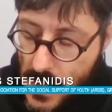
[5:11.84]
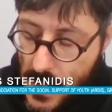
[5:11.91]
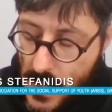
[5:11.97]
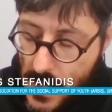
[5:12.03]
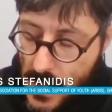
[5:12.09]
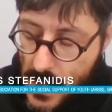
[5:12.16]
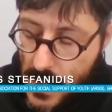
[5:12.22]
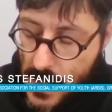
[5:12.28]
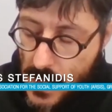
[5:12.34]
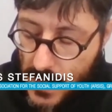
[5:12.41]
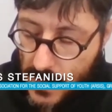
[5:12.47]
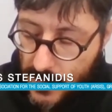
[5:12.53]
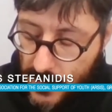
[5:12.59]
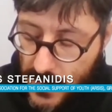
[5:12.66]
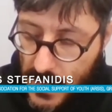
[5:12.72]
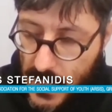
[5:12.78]
of
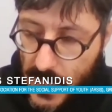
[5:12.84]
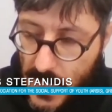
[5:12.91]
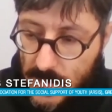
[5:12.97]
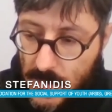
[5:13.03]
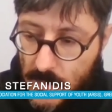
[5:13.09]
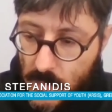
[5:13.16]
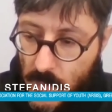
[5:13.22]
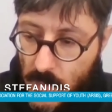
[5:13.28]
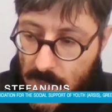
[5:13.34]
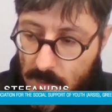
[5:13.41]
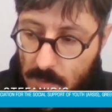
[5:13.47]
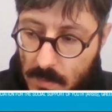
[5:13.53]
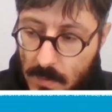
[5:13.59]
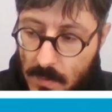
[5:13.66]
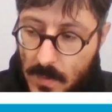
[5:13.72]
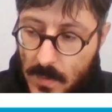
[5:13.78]
the current
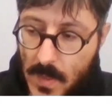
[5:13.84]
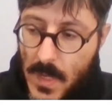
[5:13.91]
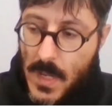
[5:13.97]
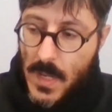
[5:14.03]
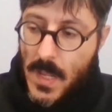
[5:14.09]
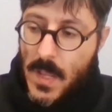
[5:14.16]
situation.